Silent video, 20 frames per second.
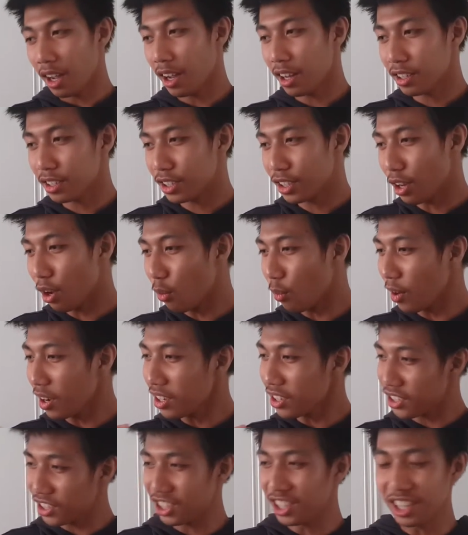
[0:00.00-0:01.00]
And so
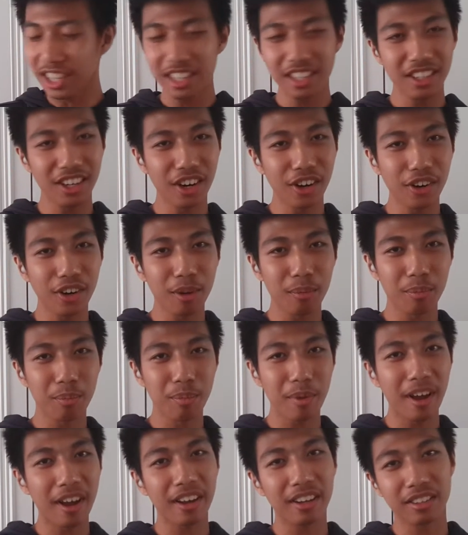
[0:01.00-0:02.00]
when she shared it
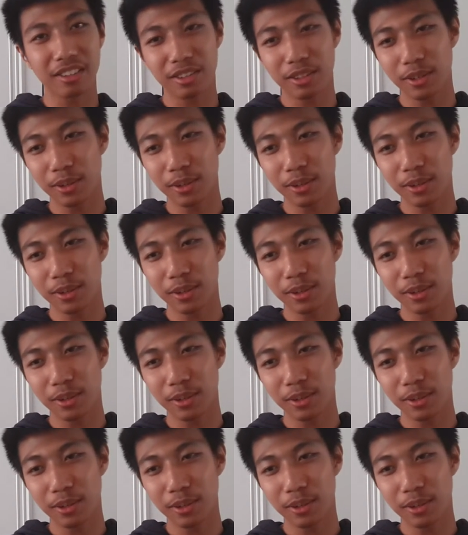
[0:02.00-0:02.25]
back